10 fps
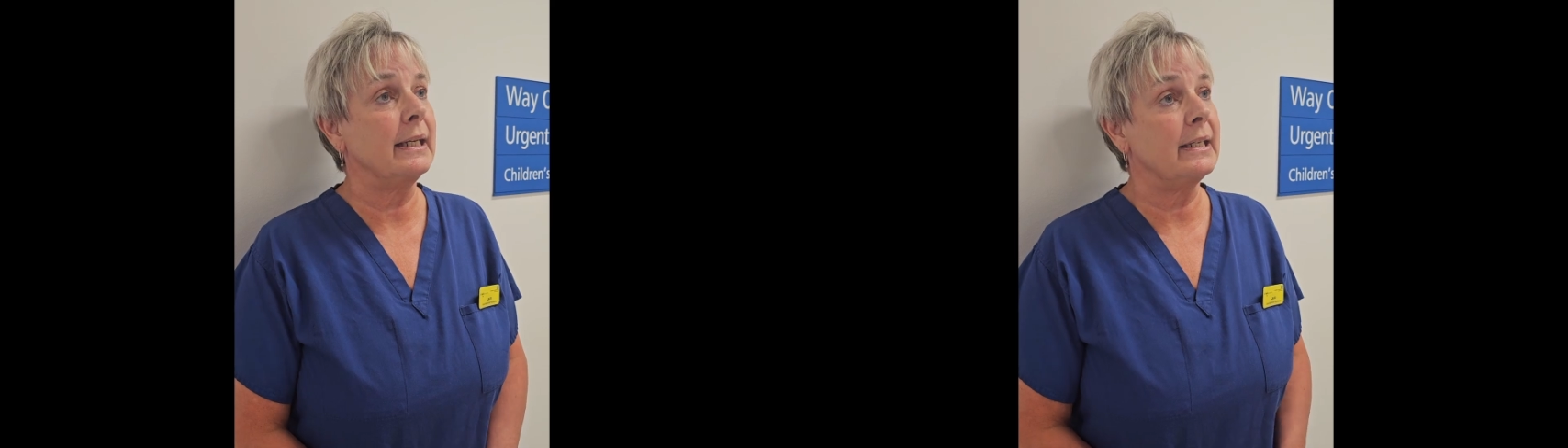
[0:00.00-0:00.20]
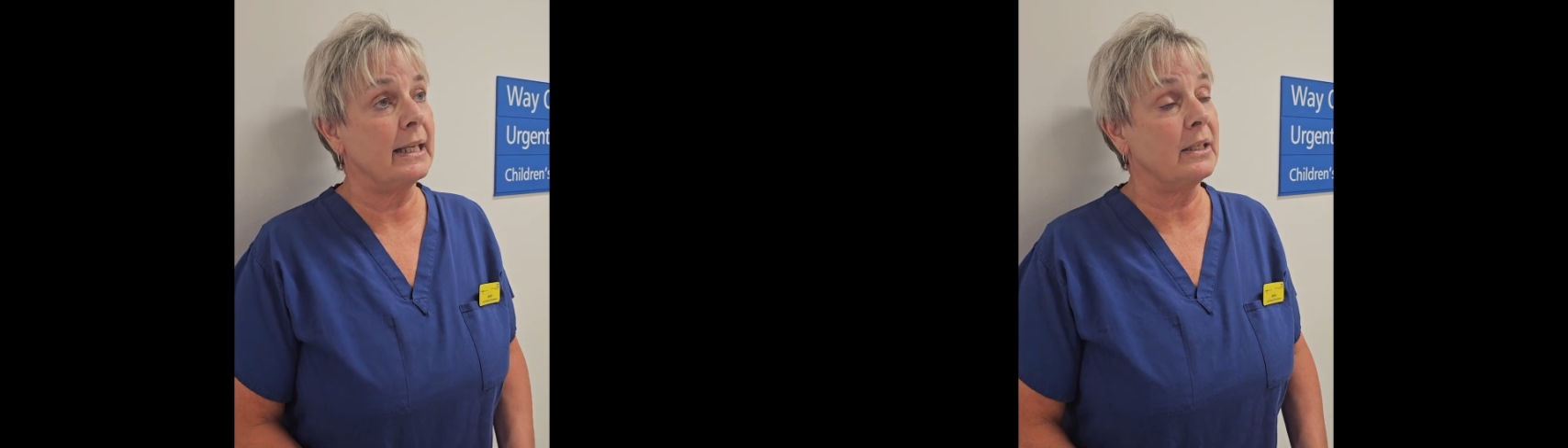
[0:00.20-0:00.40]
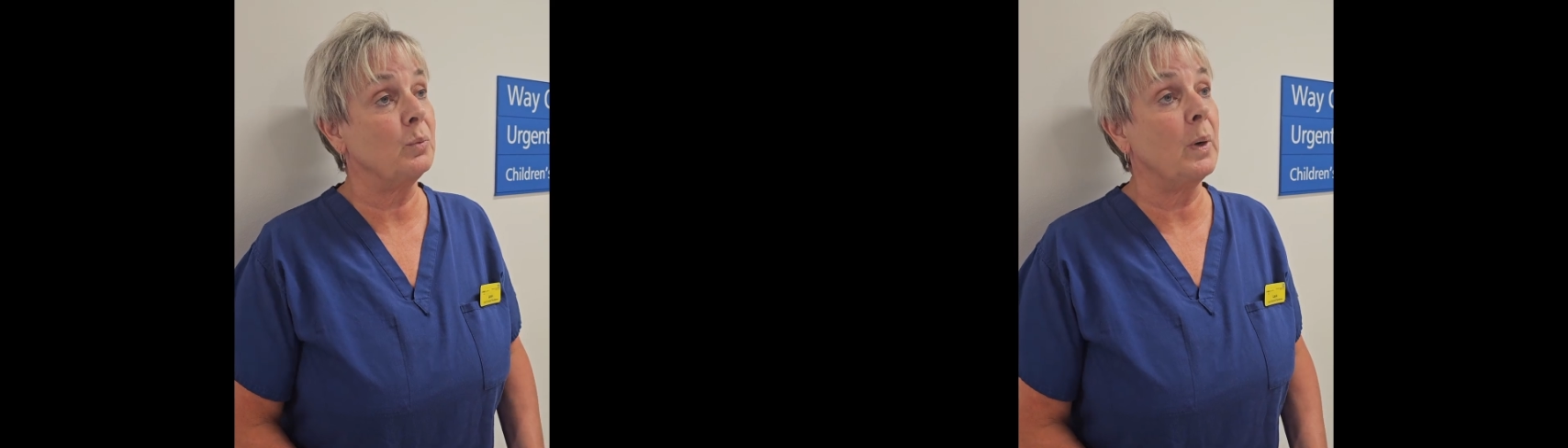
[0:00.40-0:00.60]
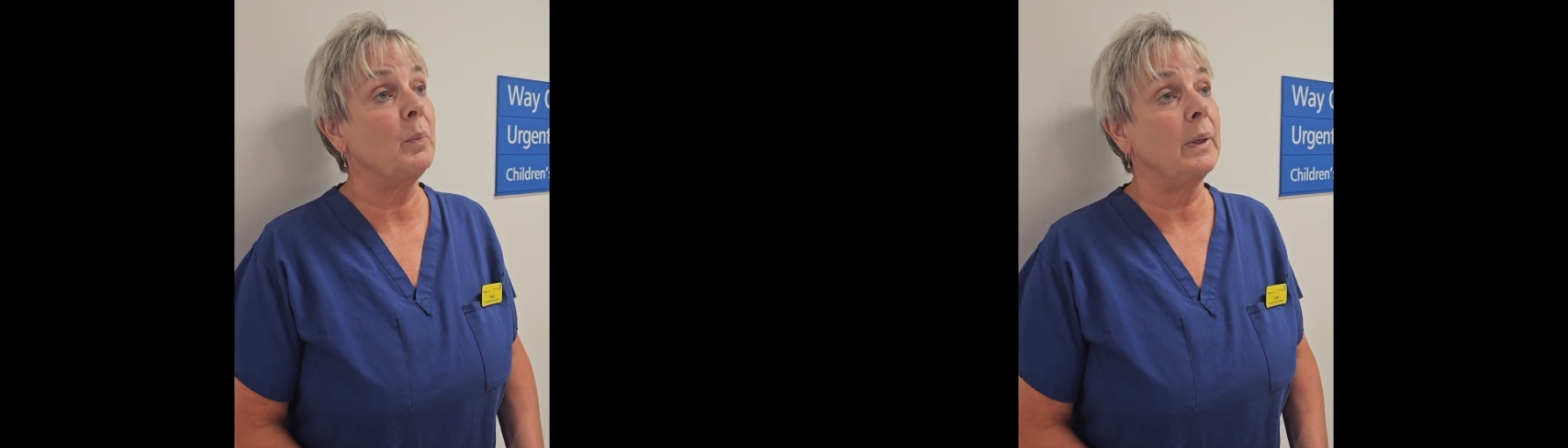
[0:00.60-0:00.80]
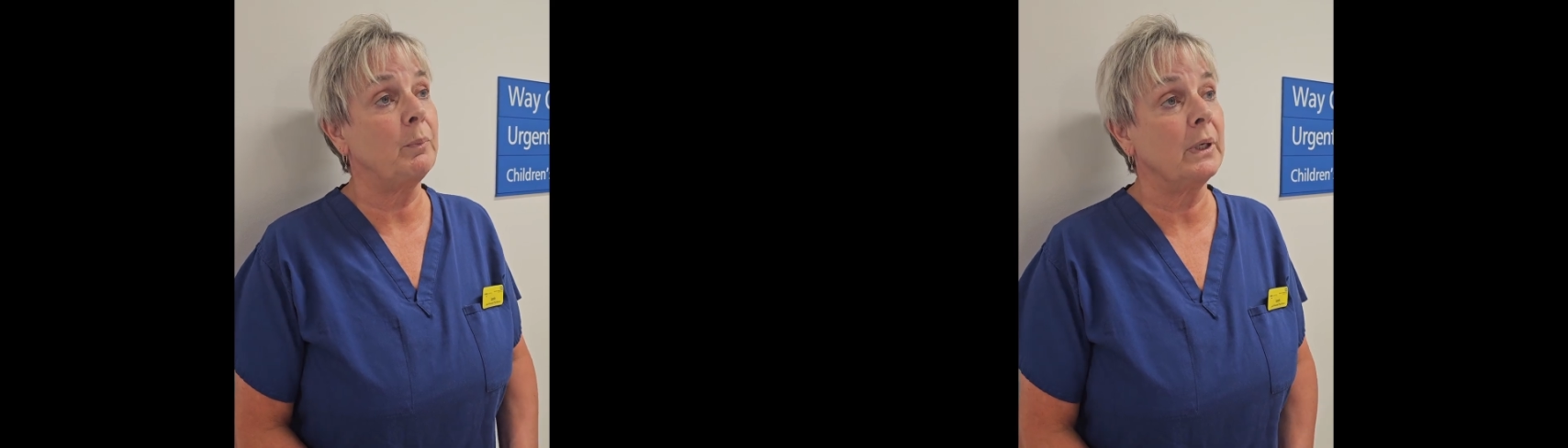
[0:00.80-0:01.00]
there's the
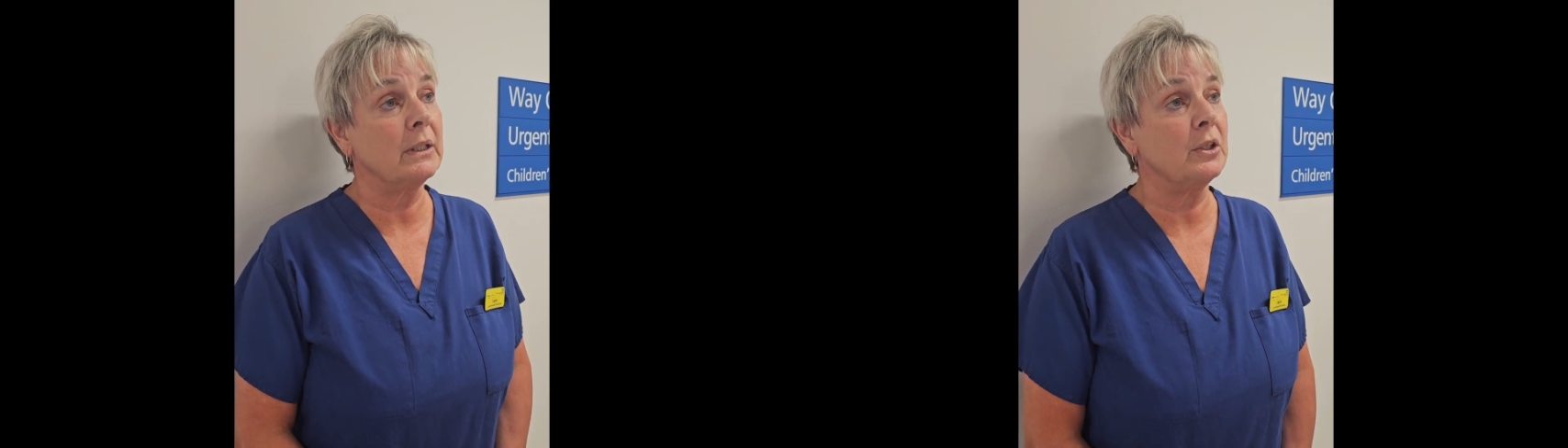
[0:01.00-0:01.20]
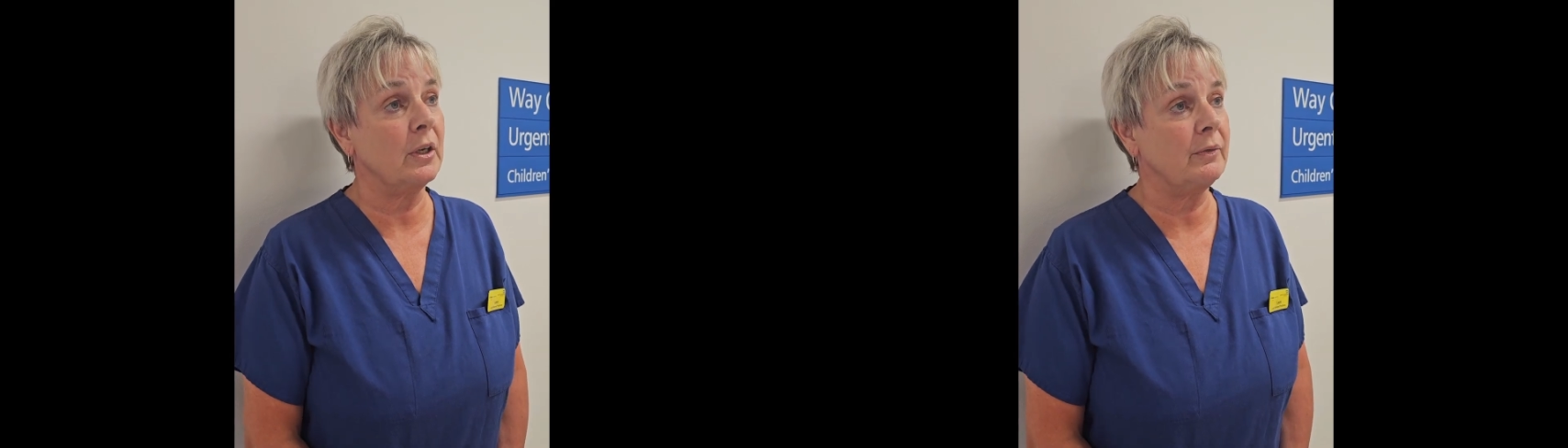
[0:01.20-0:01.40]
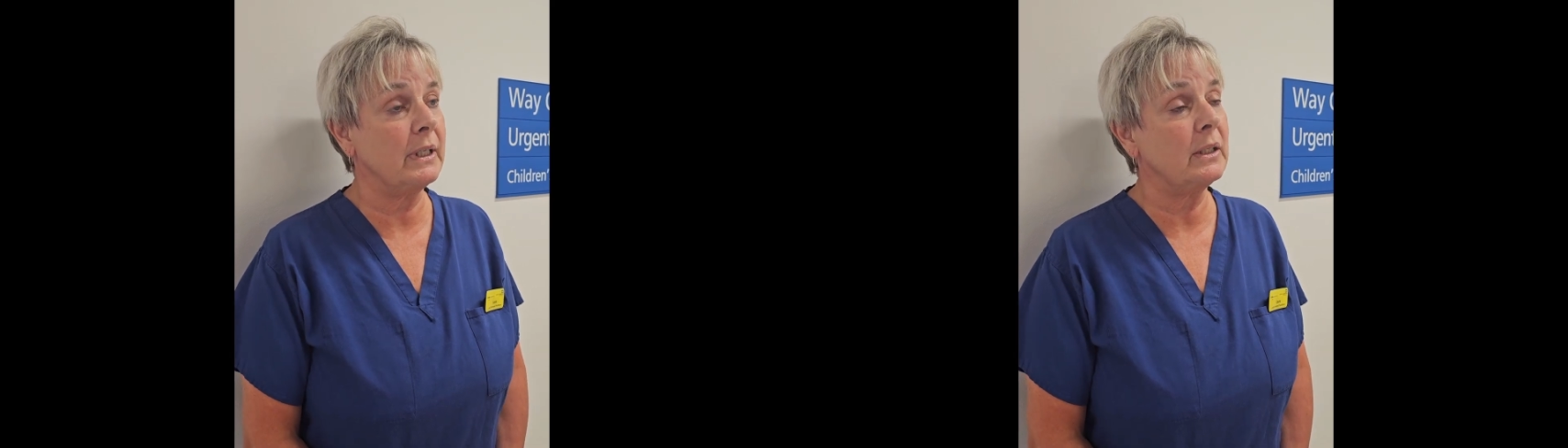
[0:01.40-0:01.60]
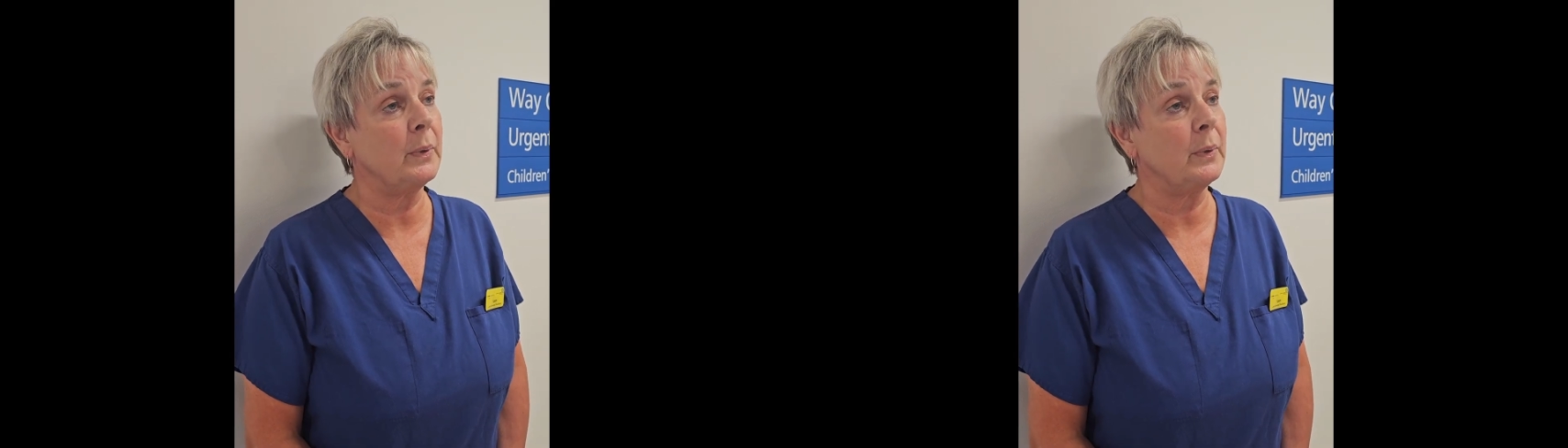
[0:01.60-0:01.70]
111 service